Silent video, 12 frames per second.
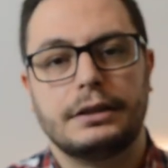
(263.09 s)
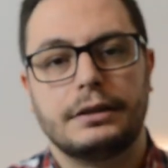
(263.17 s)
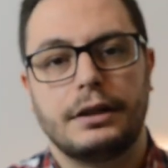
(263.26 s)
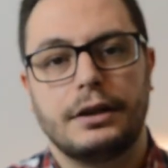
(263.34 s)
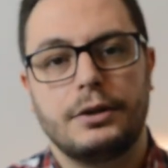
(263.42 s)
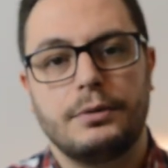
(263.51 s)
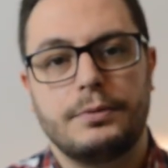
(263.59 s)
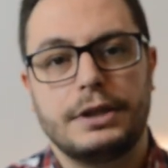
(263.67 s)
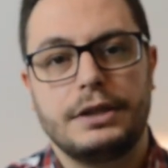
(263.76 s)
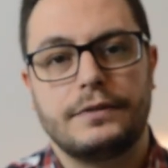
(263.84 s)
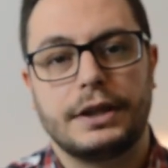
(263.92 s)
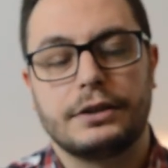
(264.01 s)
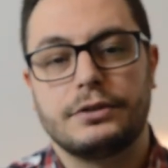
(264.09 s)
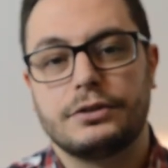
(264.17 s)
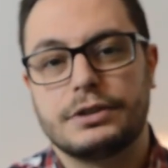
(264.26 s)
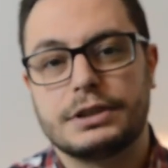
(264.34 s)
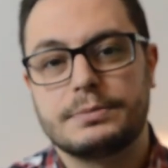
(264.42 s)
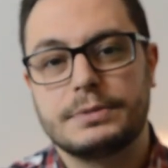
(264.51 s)
I hope that you've had a good
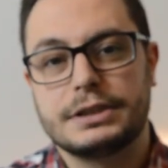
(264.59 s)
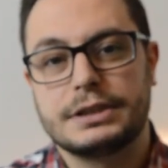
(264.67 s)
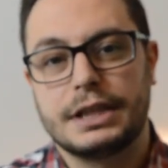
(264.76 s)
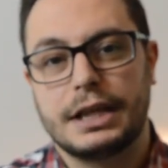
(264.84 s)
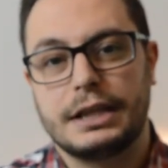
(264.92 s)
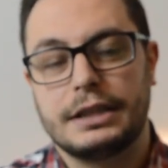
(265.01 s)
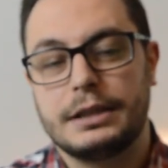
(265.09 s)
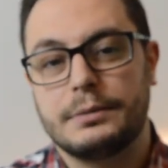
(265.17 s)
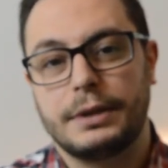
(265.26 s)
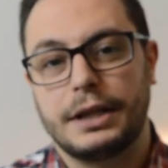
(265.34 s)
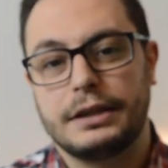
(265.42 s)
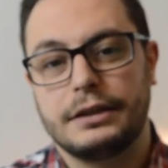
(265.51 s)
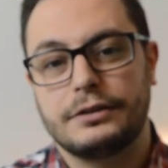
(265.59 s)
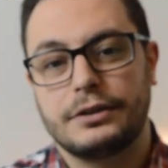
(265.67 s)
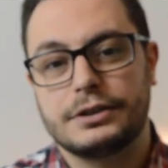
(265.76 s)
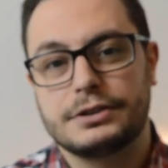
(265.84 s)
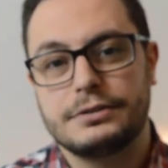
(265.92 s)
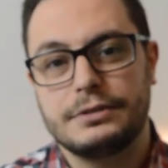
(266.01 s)
Christmas and that you're planning a
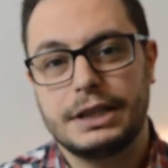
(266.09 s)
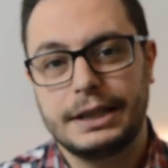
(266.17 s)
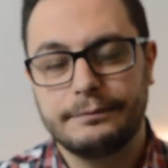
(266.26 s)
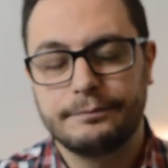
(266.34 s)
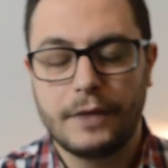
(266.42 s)
nice new year.